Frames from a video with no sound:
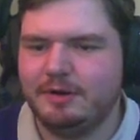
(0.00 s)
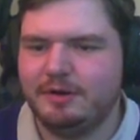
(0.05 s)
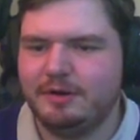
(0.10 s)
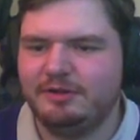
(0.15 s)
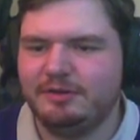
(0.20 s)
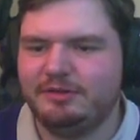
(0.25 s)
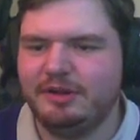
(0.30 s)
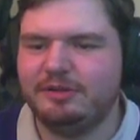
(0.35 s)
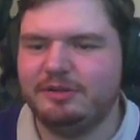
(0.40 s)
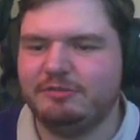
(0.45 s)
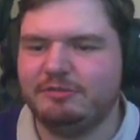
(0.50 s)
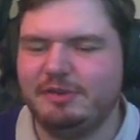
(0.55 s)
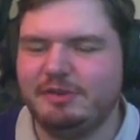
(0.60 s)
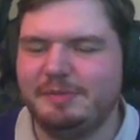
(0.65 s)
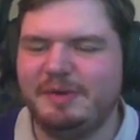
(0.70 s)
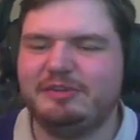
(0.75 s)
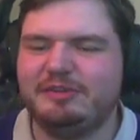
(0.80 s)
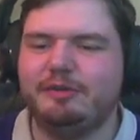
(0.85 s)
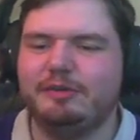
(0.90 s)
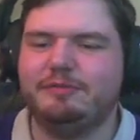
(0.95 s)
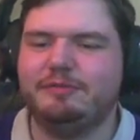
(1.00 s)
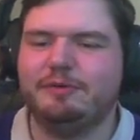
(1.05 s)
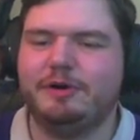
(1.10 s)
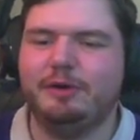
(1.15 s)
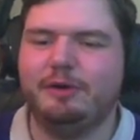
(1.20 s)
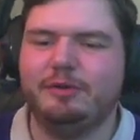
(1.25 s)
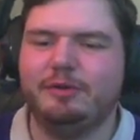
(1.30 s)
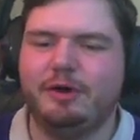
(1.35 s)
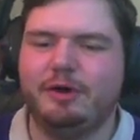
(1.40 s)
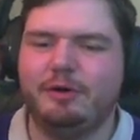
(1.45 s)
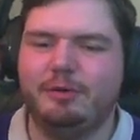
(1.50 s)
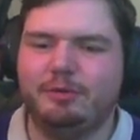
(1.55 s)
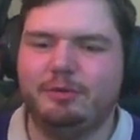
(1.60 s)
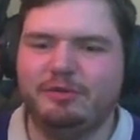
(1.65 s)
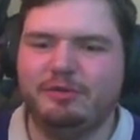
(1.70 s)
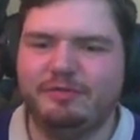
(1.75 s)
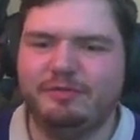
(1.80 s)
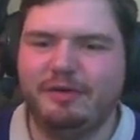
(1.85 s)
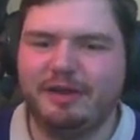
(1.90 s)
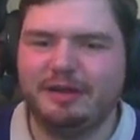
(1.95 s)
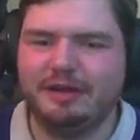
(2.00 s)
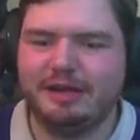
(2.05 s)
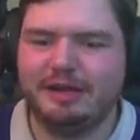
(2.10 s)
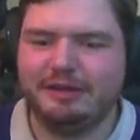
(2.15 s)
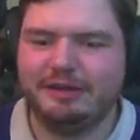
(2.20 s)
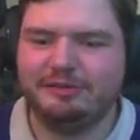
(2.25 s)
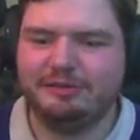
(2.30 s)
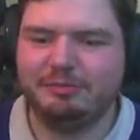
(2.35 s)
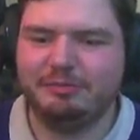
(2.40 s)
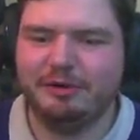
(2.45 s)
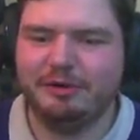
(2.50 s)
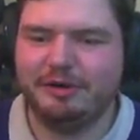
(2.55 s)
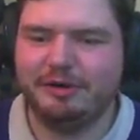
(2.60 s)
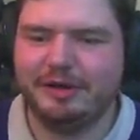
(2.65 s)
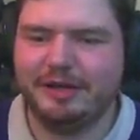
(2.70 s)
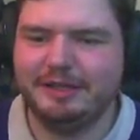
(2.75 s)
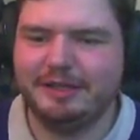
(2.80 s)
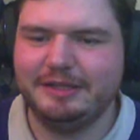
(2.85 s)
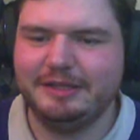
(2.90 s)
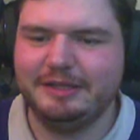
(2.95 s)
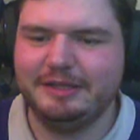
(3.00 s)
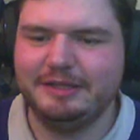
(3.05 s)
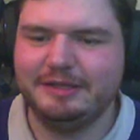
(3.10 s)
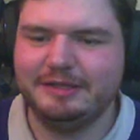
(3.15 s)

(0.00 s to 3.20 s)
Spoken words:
Sanchez Ribas goes for goal though. Defender gets a block in.